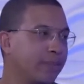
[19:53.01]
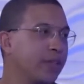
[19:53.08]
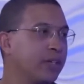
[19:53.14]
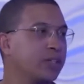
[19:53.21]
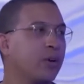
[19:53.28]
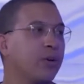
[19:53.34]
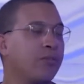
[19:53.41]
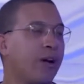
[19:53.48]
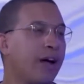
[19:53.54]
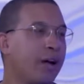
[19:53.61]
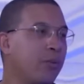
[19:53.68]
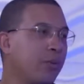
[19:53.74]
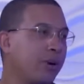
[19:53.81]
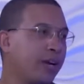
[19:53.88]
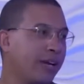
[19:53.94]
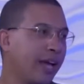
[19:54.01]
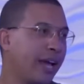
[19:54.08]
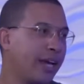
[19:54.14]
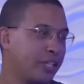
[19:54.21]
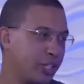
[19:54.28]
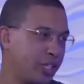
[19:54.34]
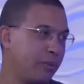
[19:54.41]
So if I want to
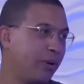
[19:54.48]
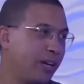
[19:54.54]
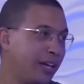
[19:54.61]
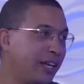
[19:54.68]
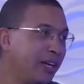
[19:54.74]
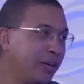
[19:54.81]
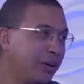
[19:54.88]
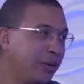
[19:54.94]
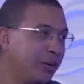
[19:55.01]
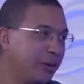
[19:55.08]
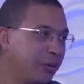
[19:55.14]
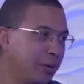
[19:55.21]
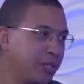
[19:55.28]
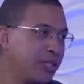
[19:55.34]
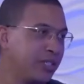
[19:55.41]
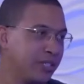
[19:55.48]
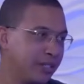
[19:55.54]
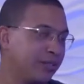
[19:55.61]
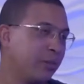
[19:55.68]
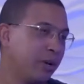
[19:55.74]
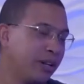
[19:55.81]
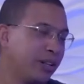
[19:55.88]
get Shiba Inu, which is
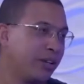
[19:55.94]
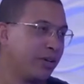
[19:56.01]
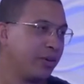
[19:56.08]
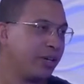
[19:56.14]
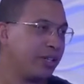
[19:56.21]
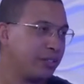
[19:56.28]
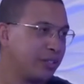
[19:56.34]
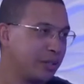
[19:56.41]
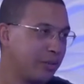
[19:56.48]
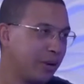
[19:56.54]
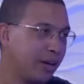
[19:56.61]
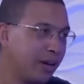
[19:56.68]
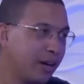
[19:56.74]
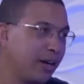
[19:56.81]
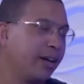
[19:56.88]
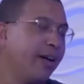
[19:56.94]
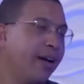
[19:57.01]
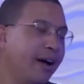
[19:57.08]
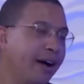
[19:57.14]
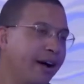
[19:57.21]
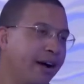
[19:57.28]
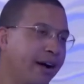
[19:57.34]
one of the new kids on the block,
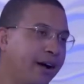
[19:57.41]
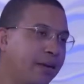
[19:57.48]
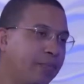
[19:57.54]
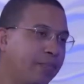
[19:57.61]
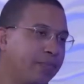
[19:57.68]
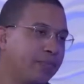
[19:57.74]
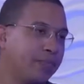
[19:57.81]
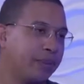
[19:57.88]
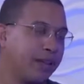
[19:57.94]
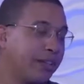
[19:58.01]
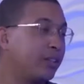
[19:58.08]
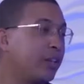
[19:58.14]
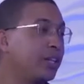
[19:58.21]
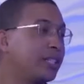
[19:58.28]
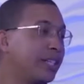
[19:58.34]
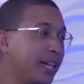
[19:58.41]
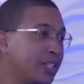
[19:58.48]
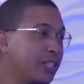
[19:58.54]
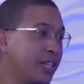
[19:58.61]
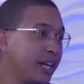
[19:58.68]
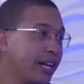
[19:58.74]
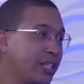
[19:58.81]
does the
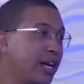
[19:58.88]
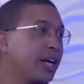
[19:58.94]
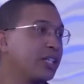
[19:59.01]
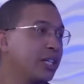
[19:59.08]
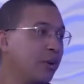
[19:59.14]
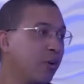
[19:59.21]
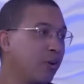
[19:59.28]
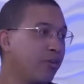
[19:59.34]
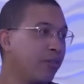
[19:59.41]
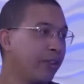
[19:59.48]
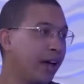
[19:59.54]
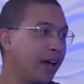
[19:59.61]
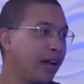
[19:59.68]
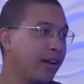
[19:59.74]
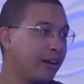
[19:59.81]
exchange actually offer that?